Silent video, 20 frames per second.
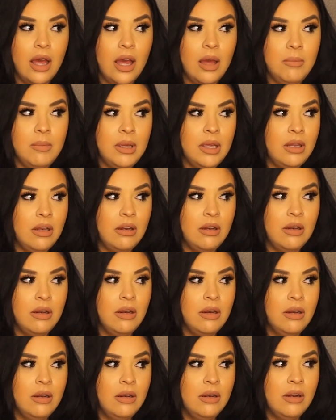I mean,
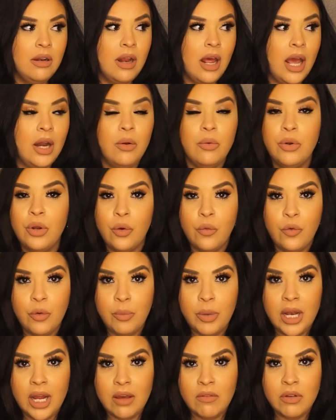I don't know if I'm
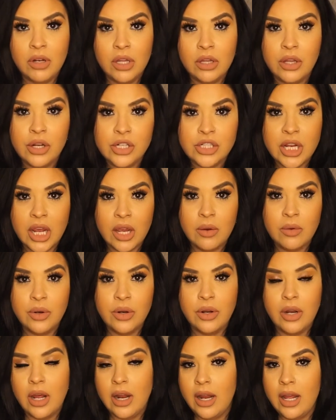gonna have another child
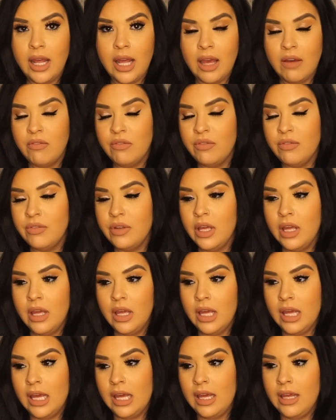or not. I have
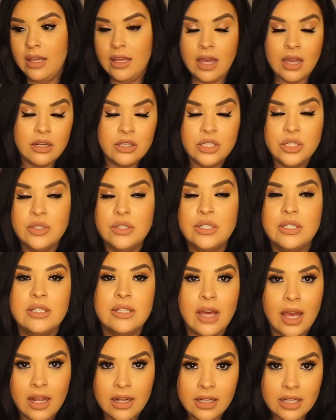yet to
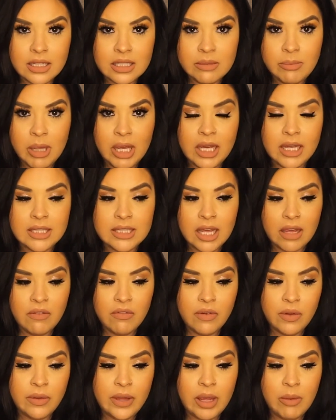decide this, because I
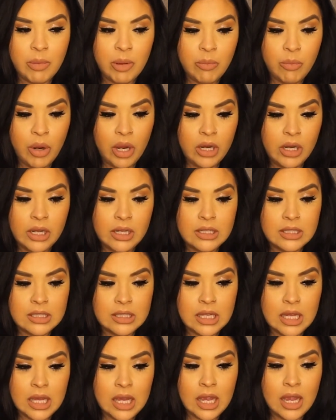feel like my
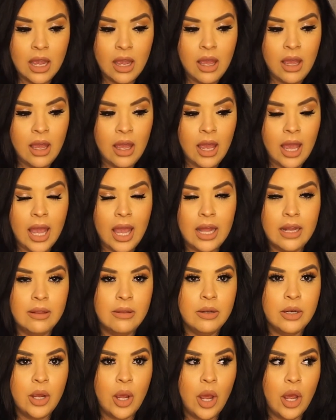pregnancy
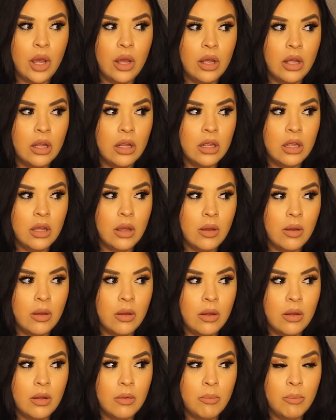and
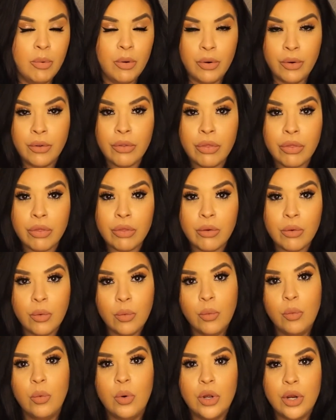birth
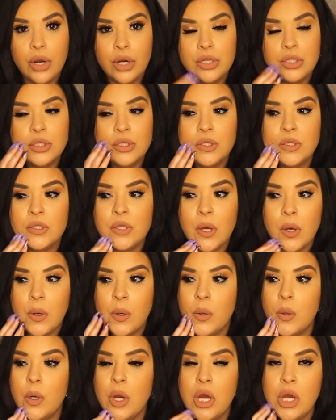were
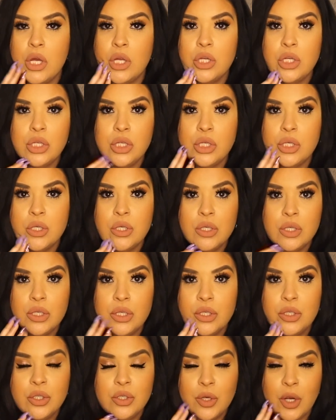so
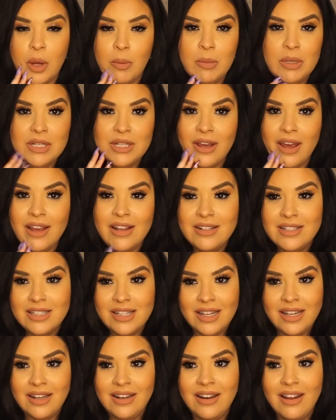
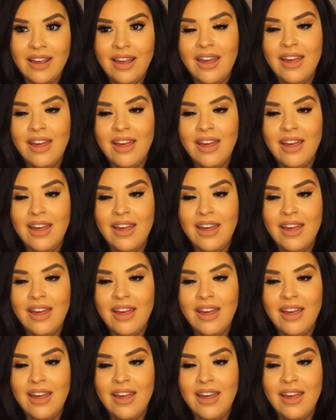traumatizing.